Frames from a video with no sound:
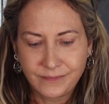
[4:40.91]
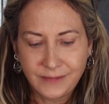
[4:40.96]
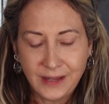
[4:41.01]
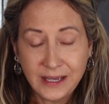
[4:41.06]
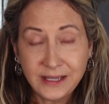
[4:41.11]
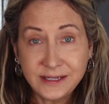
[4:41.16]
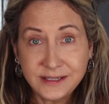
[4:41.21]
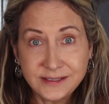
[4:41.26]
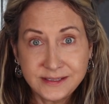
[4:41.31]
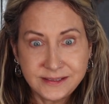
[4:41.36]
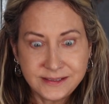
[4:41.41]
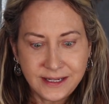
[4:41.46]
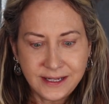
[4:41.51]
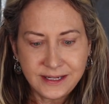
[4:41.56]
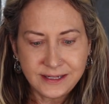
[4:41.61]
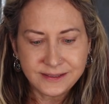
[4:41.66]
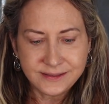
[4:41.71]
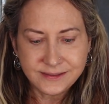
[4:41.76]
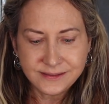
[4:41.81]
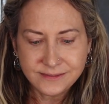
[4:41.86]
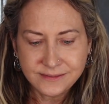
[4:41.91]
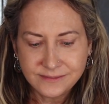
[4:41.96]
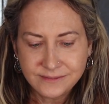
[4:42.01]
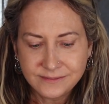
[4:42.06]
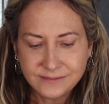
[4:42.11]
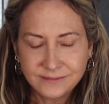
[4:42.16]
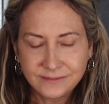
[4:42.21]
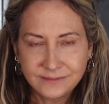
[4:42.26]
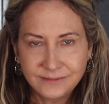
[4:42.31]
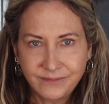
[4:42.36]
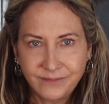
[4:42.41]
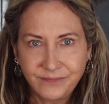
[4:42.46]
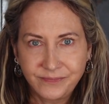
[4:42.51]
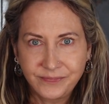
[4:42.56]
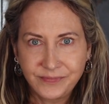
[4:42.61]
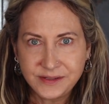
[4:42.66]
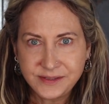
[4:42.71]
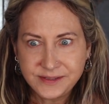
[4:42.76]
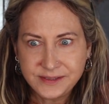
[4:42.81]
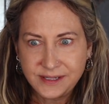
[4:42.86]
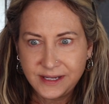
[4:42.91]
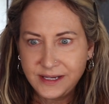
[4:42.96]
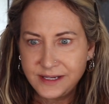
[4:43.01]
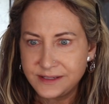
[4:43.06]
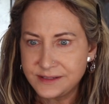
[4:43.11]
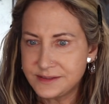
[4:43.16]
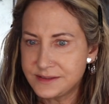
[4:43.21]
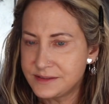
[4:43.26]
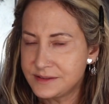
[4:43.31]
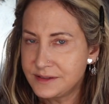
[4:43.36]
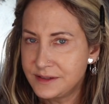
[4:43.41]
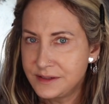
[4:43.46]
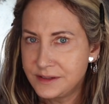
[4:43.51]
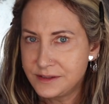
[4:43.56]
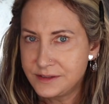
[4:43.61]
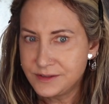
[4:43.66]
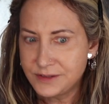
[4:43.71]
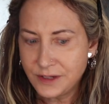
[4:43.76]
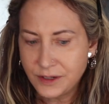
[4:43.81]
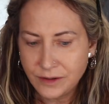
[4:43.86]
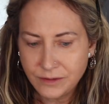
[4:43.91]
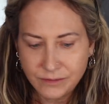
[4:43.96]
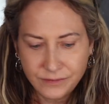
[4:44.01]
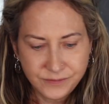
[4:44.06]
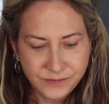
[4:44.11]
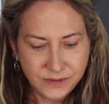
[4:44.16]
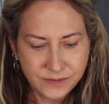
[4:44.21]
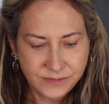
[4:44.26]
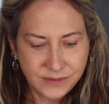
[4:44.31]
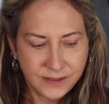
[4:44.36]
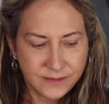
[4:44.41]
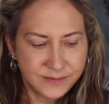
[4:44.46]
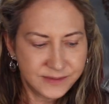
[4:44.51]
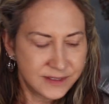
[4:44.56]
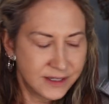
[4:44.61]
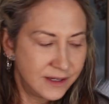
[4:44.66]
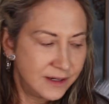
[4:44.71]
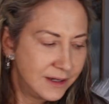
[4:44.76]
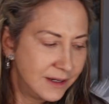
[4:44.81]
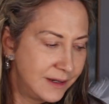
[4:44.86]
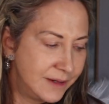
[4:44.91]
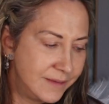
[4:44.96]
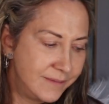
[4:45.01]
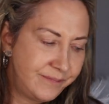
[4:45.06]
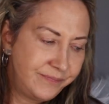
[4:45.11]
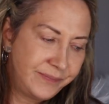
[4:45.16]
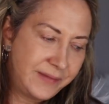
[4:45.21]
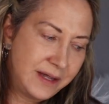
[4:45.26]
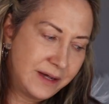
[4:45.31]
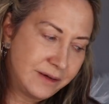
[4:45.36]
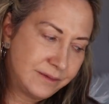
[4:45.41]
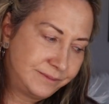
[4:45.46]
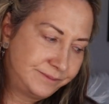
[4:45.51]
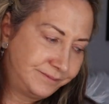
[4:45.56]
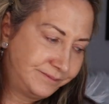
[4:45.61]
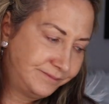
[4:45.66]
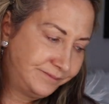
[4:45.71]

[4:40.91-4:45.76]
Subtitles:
And it stays. This stays. So sometimes, now,